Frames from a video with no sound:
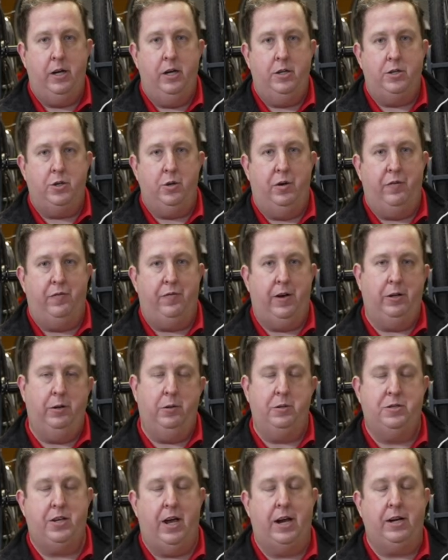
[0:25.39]
so a
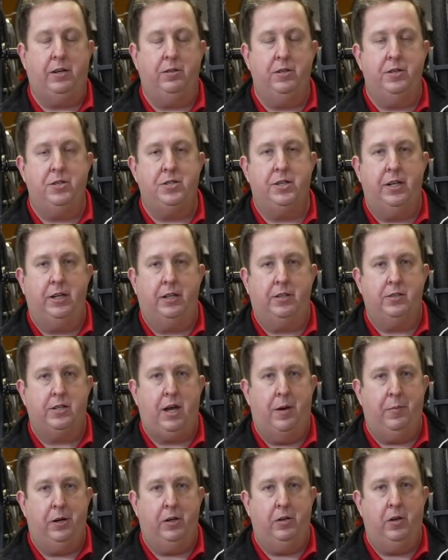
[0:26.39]
fellow cyclist that's
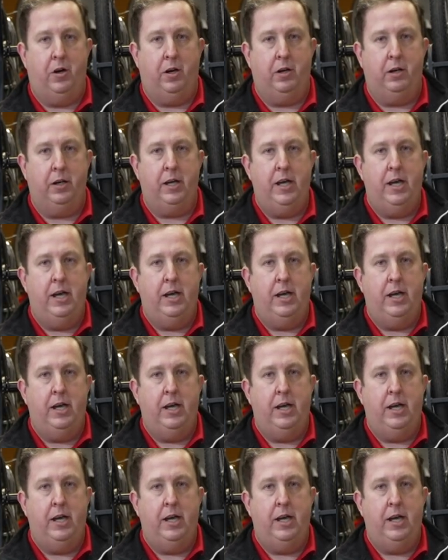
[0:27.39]
coming along